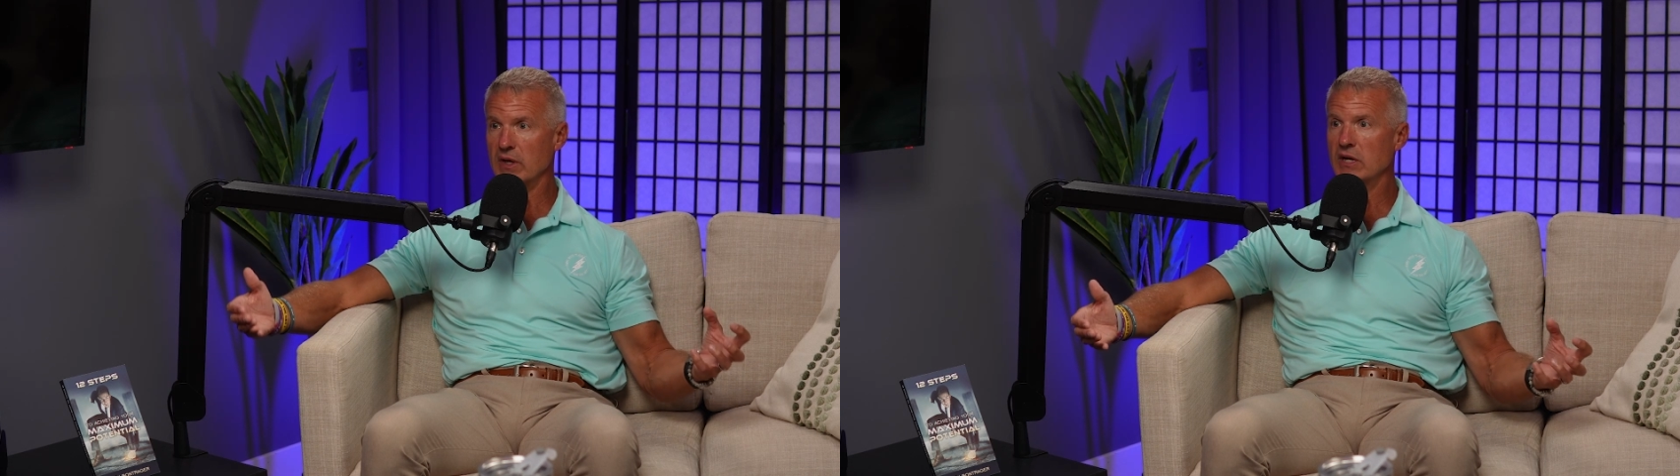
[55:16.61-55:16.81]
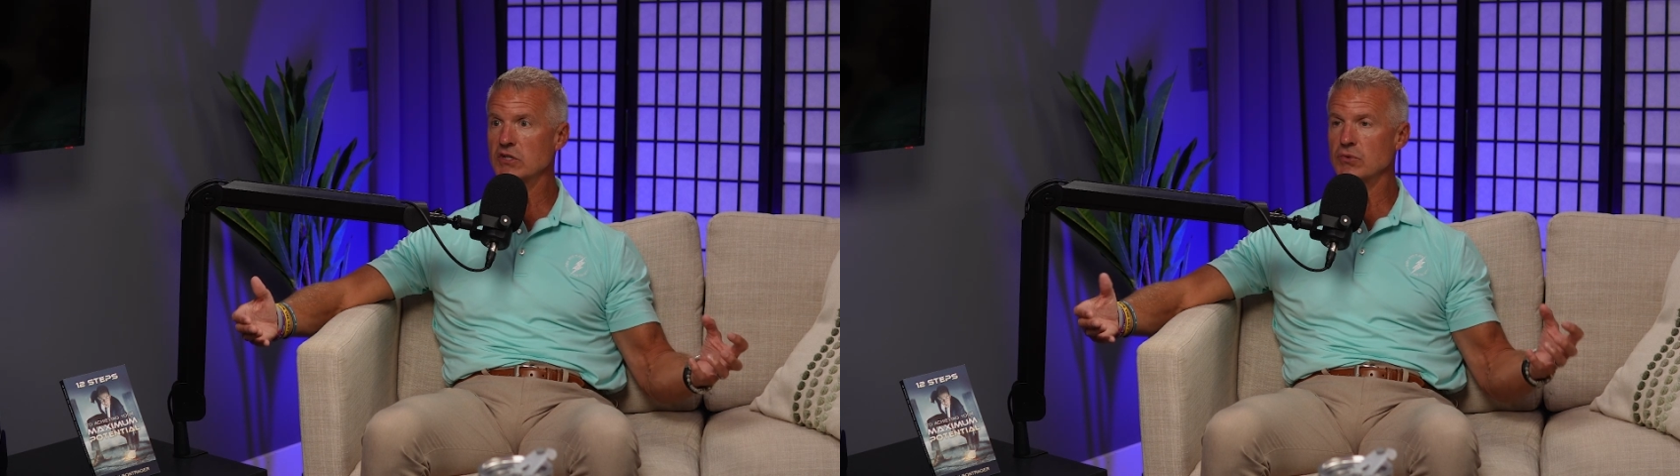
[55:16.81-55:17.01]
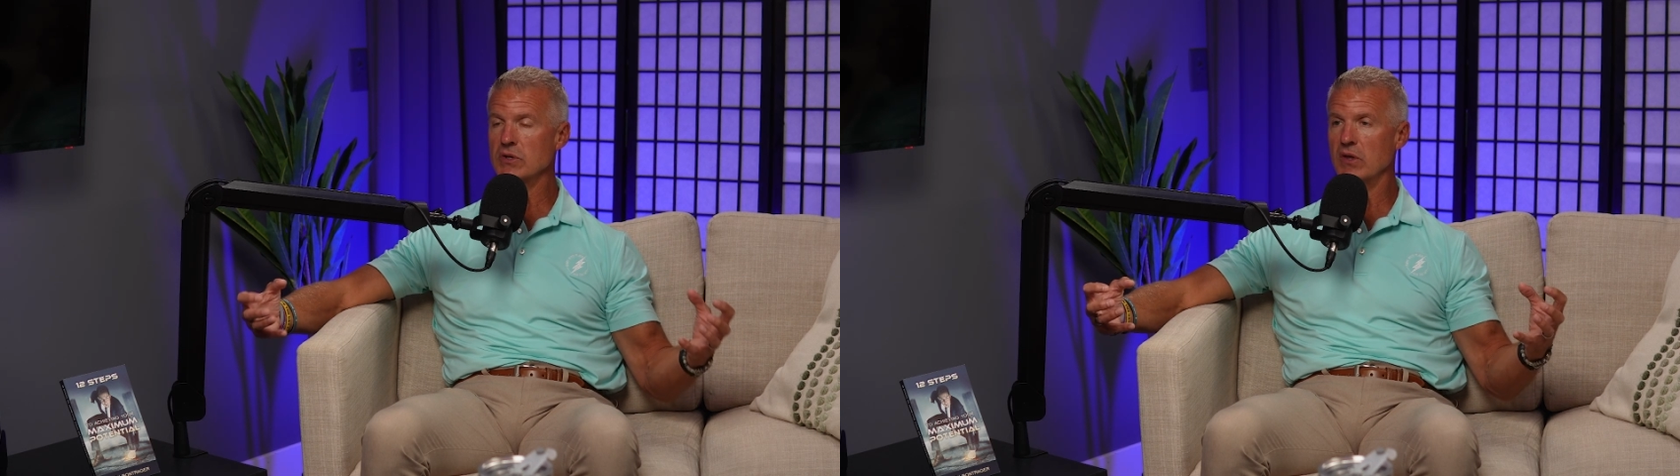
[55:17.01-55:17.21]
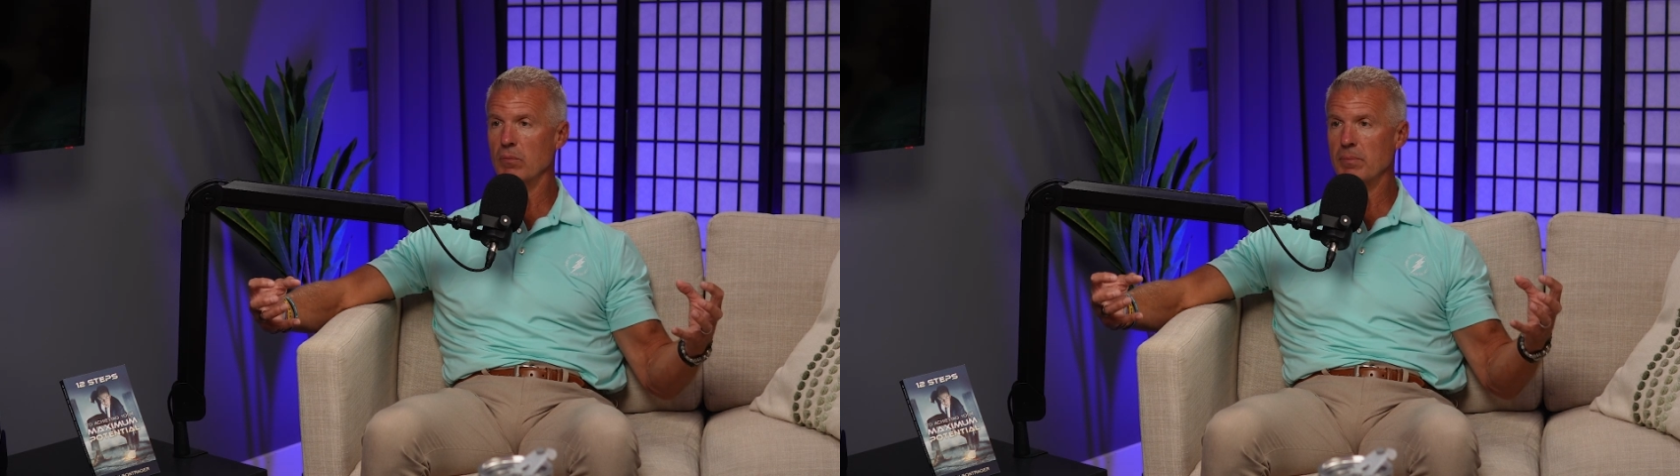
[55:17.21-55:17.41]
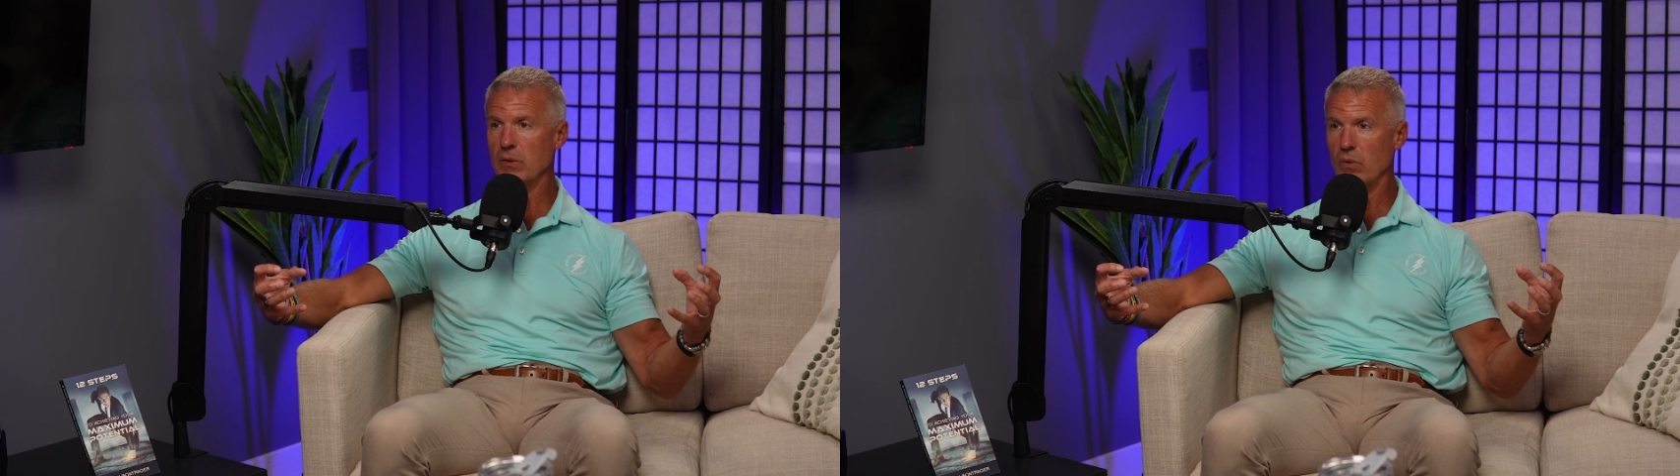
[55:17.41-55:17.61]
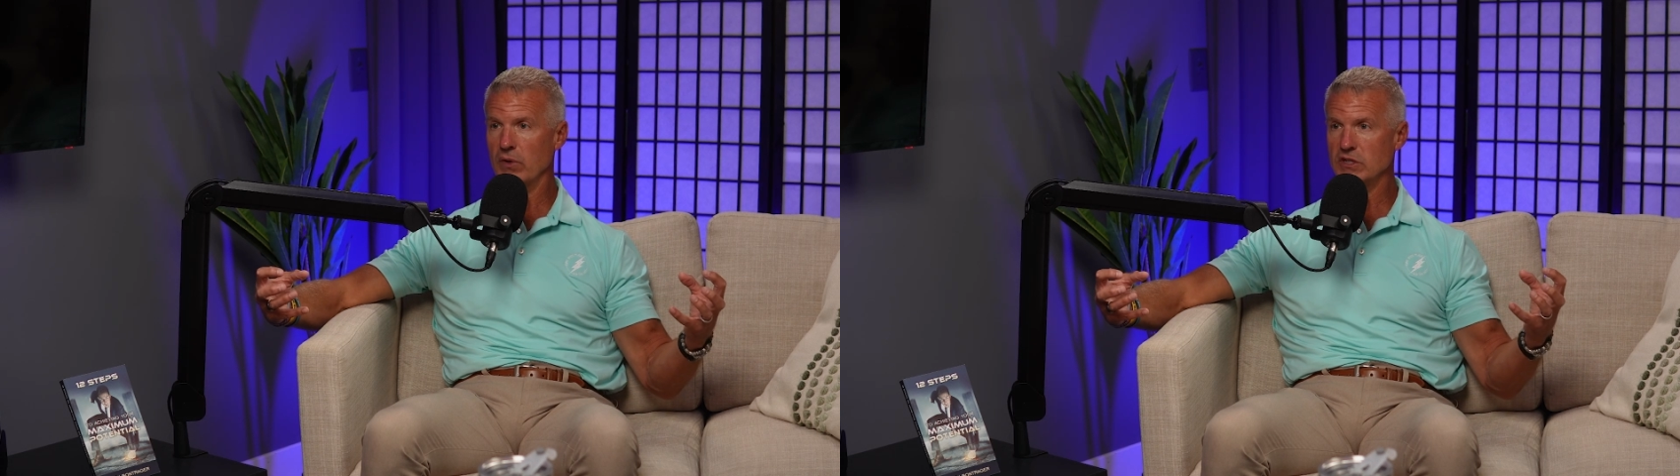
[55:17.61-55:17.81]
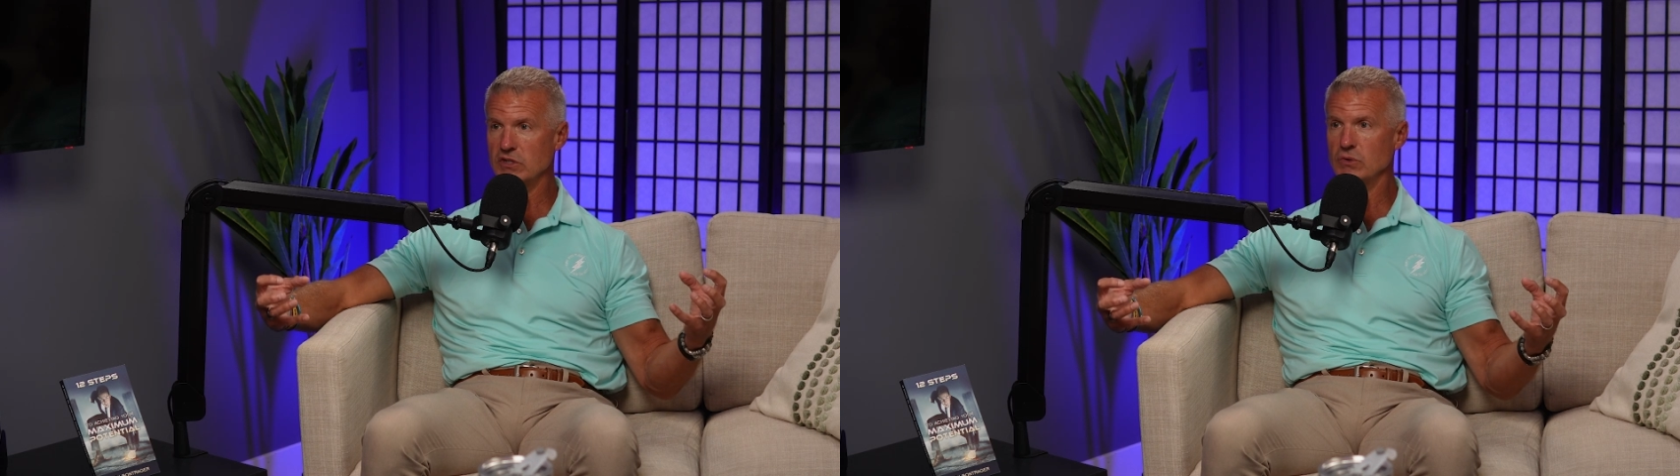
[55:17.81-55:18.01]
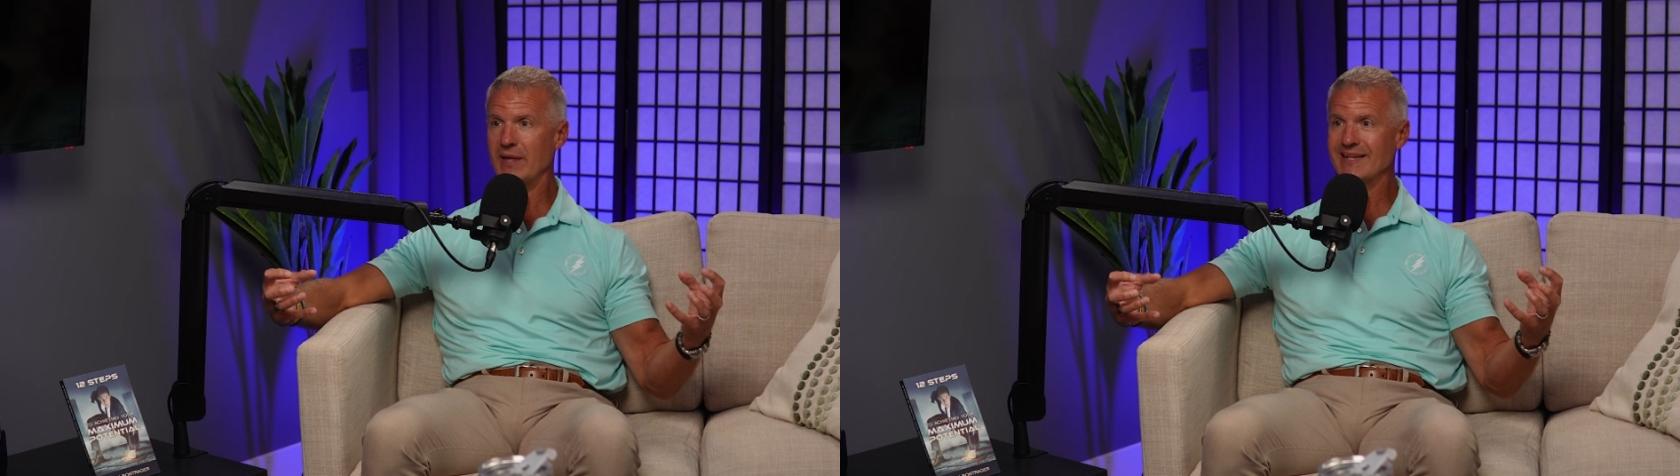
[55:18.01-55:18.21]
country that would be willing to
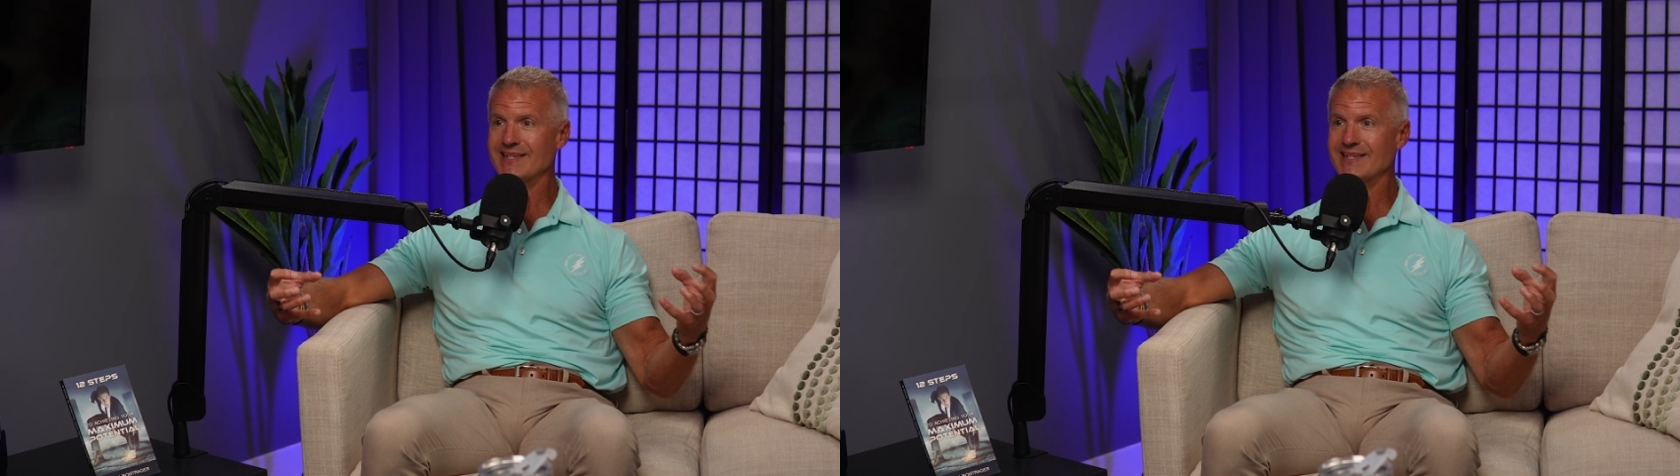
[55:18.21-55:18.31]
do that